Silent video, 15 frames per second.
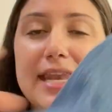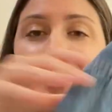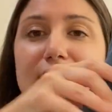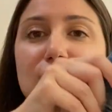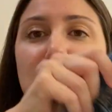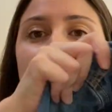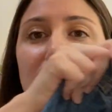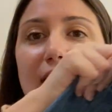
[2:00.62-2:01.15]

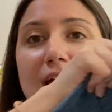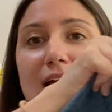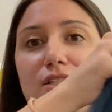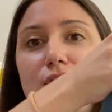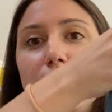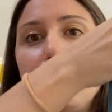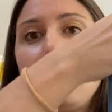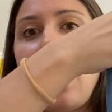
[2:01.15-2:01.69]
this should
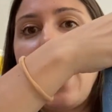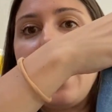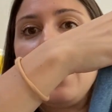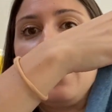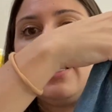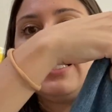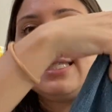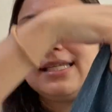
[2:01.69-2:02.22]
last her a
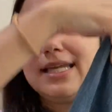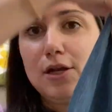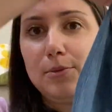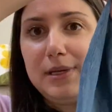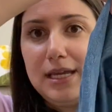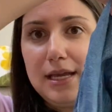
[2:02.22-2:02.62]
while. It'll be a